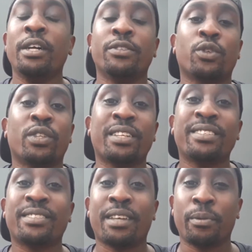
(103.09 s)
So that
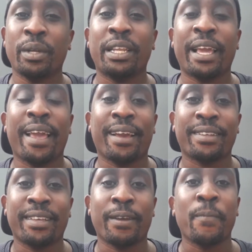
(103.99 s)
is really
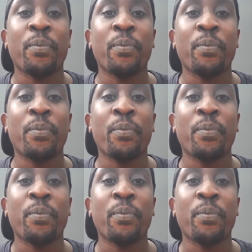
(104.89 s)
hectic.